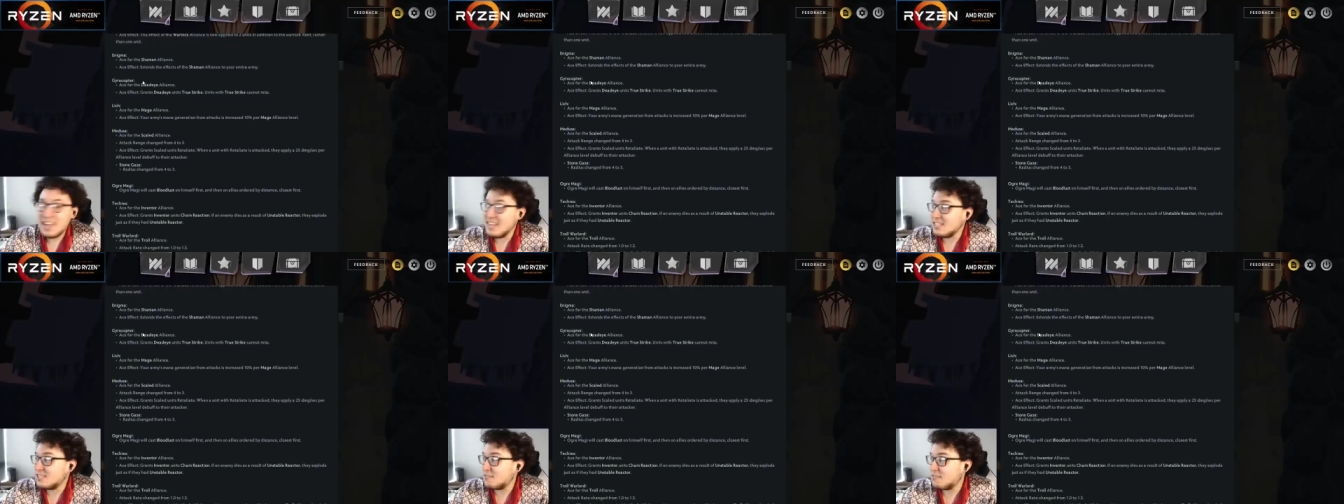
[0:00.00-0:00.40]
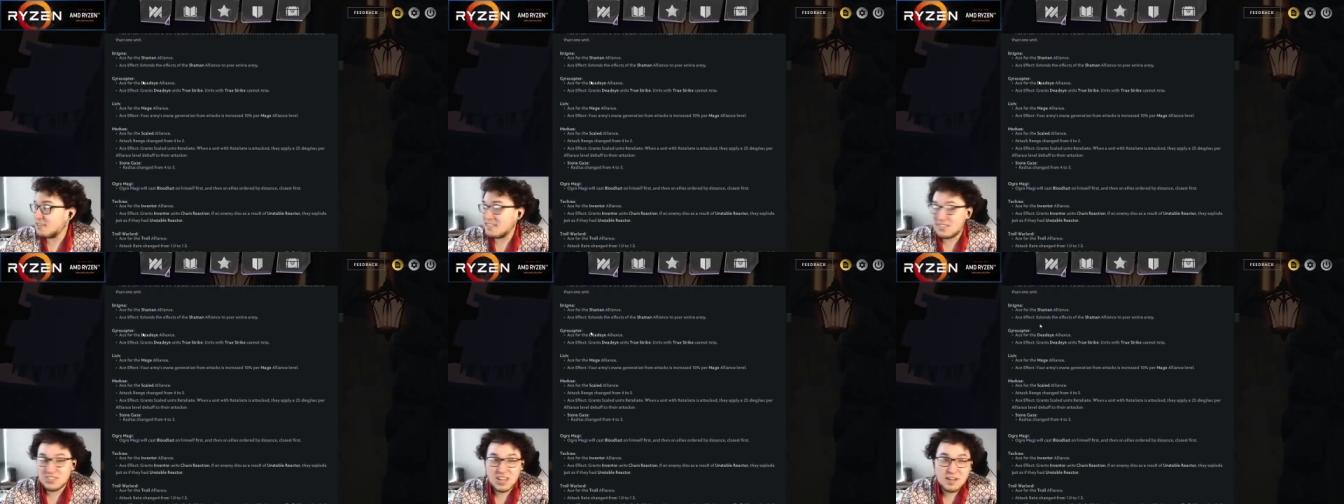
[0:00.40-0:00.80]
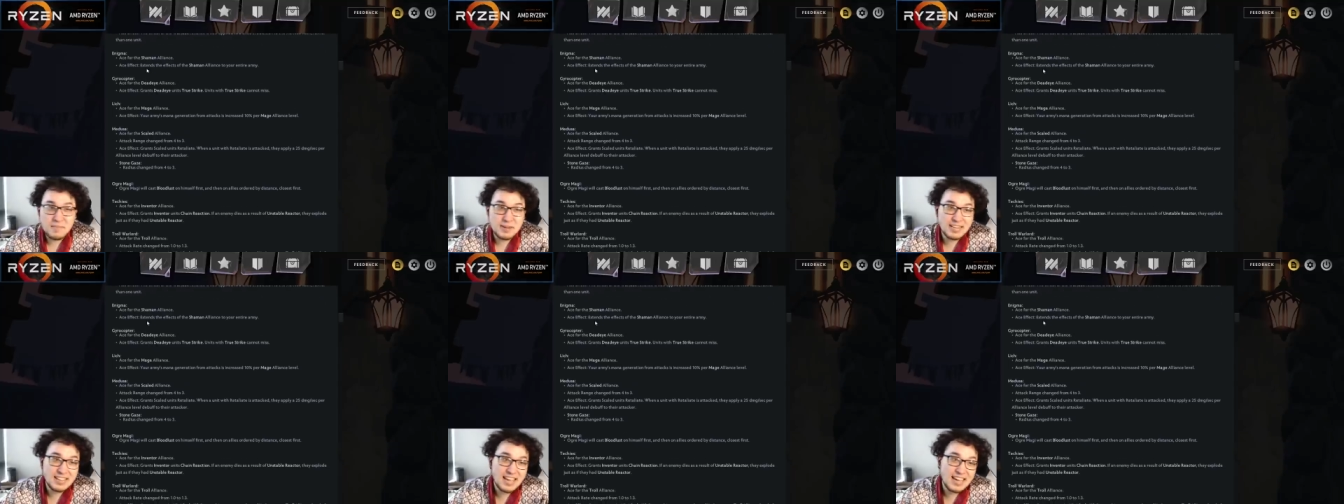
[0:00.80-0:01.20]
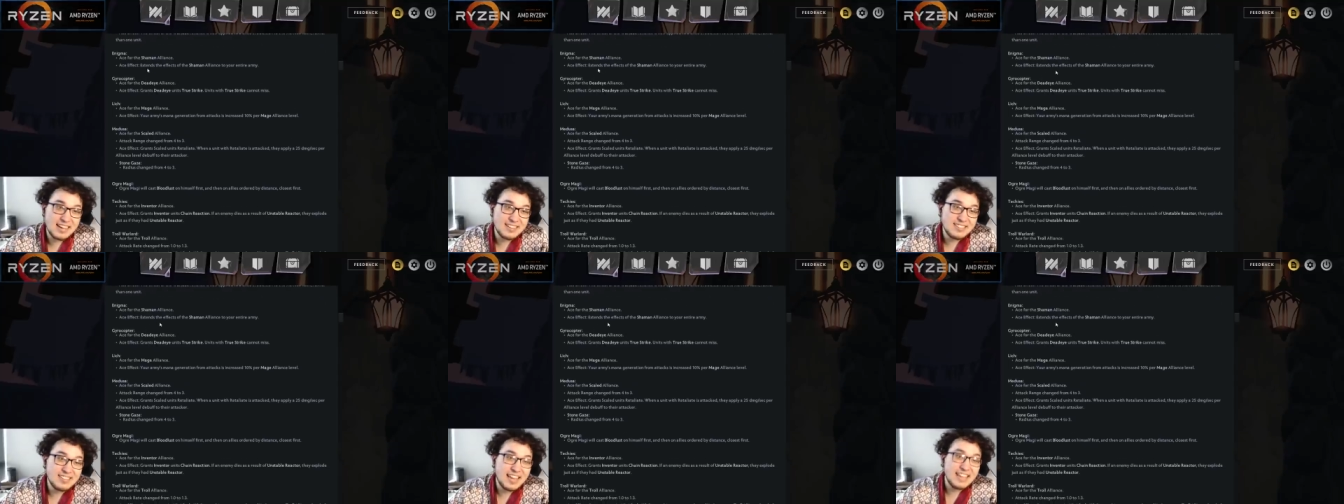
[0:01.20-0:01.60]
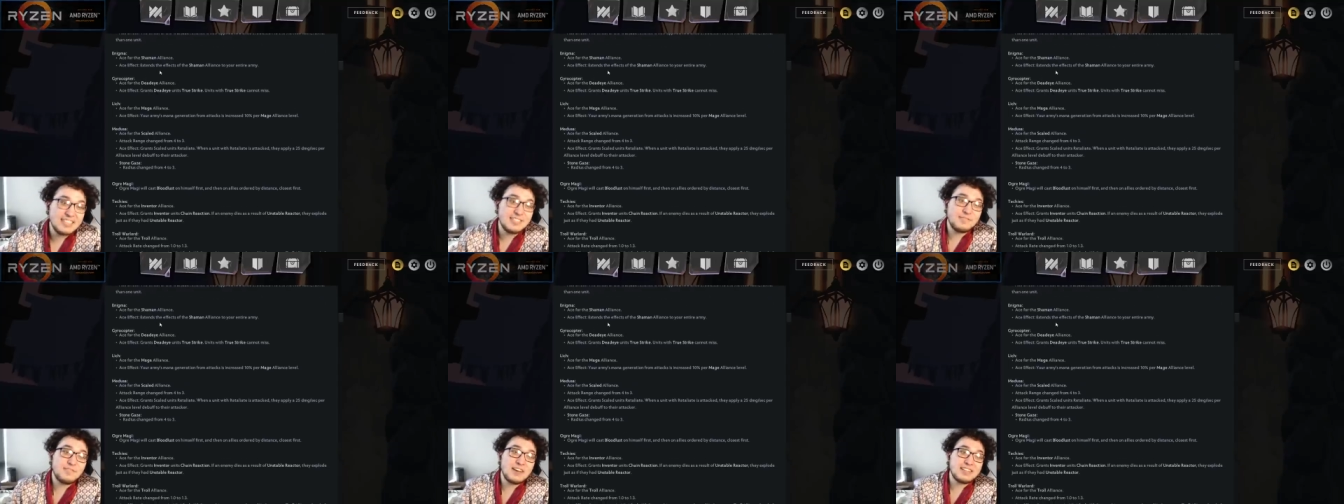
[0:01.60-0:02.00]
Ace for the Shaman Alliance.
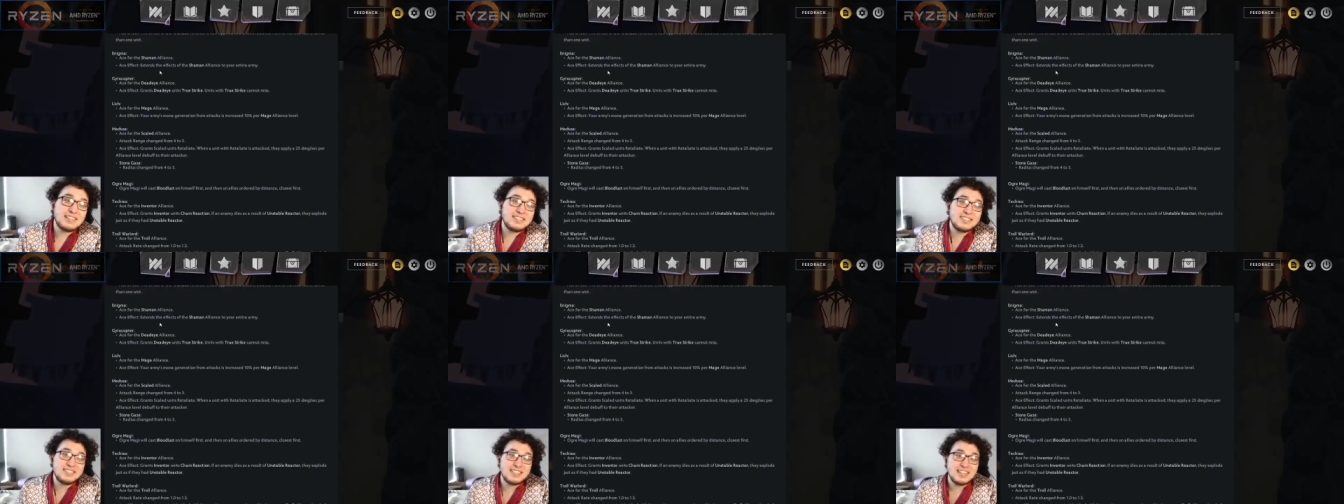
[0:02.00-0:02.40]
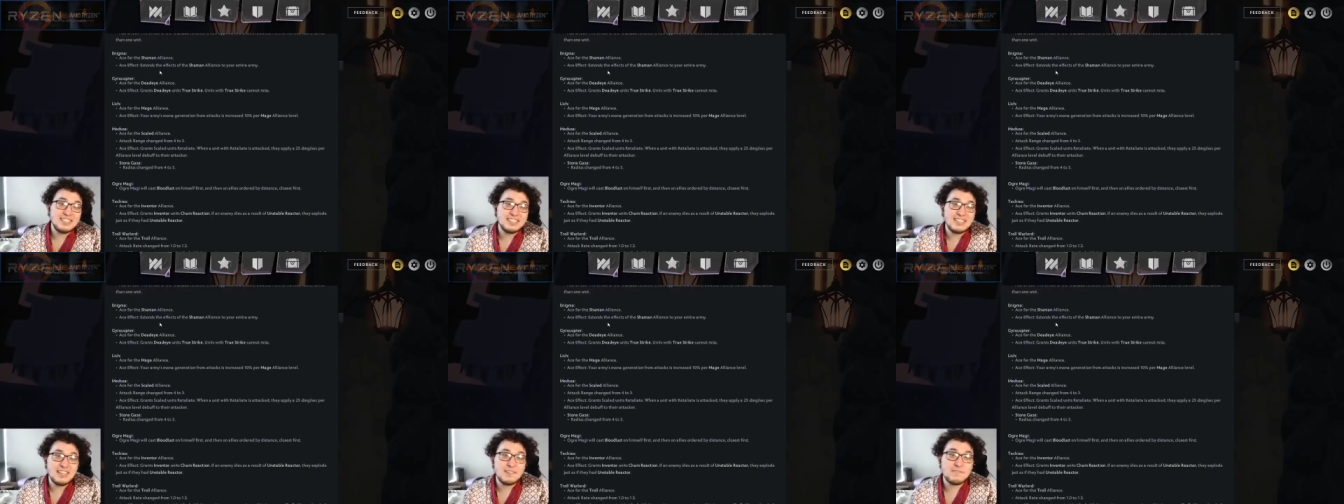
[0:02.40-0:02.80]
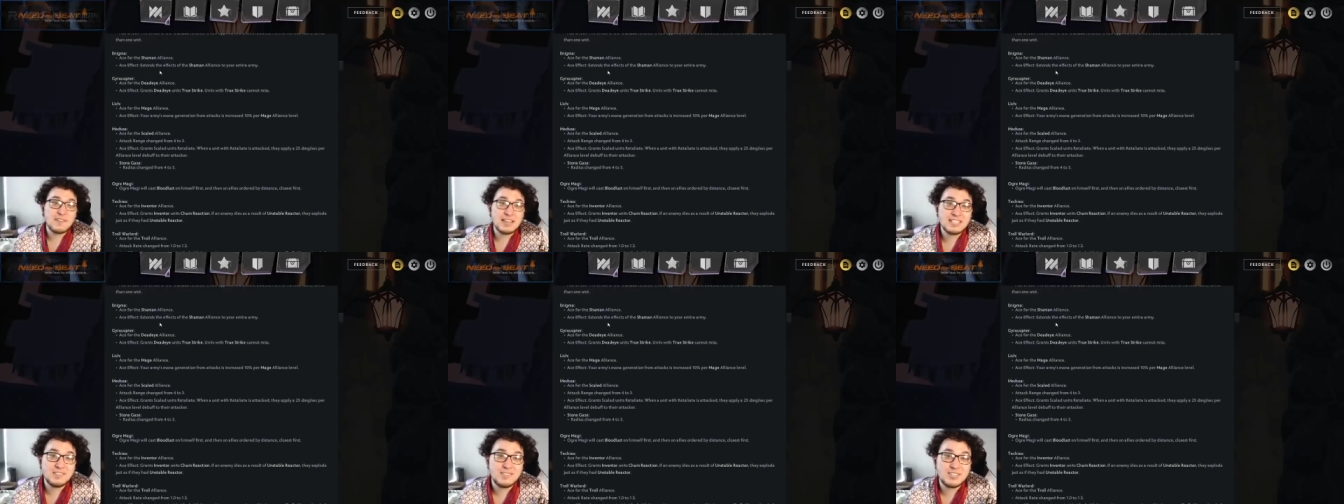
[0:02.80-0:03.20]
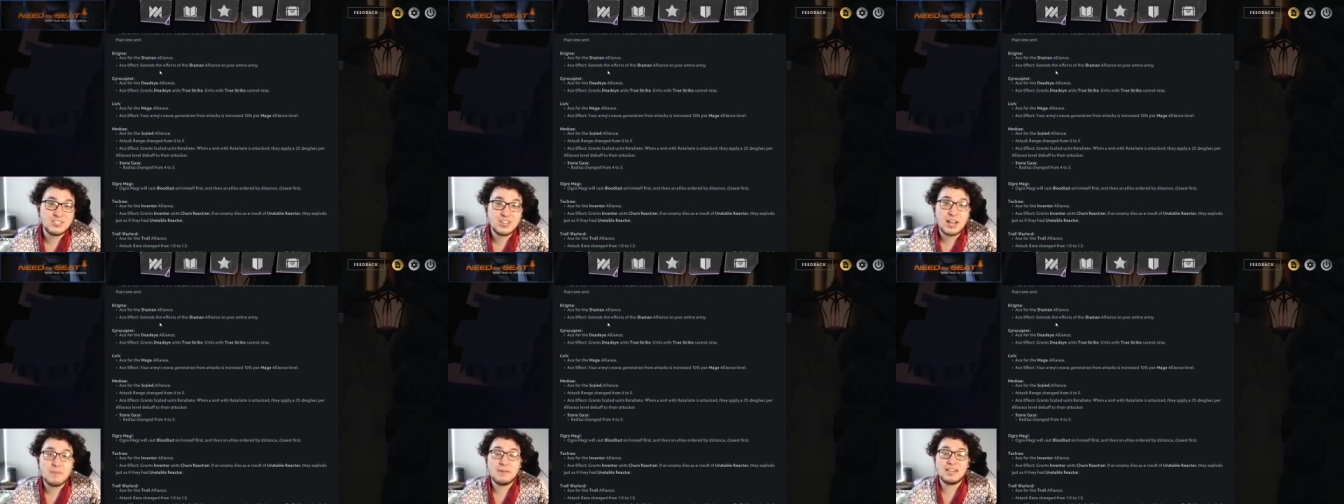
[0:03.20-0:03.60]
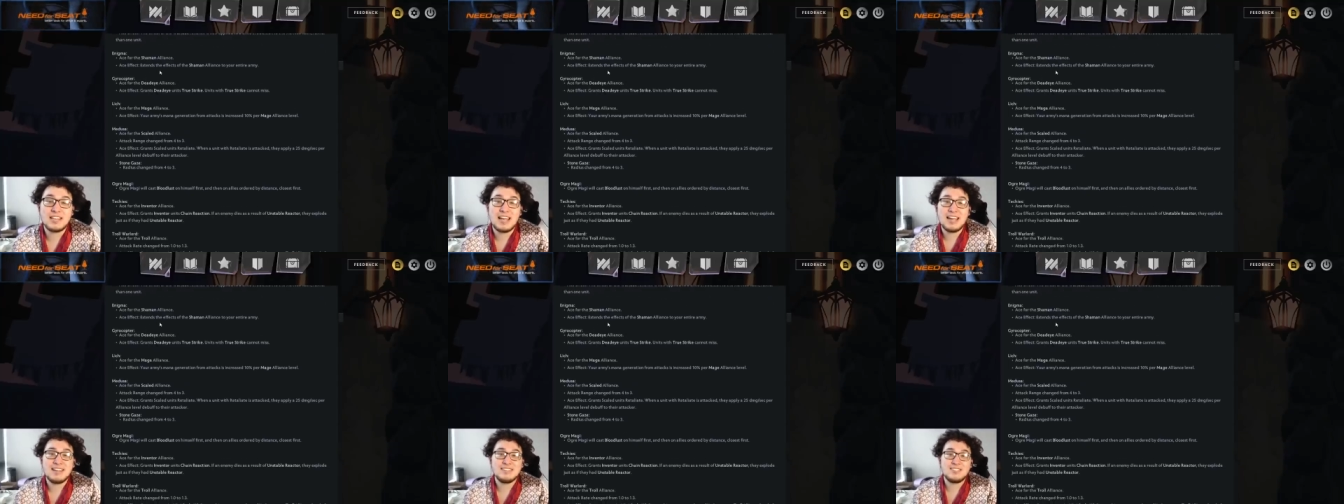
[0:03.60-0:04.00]
Ace effect extends the effects of the Shaman
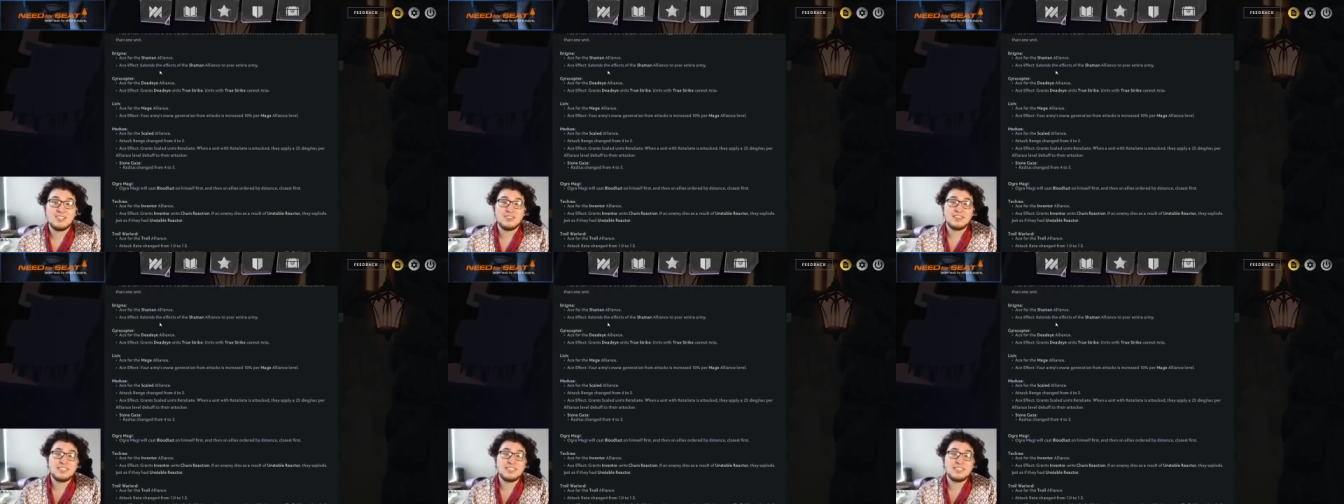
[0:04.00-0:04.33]
Alliance to your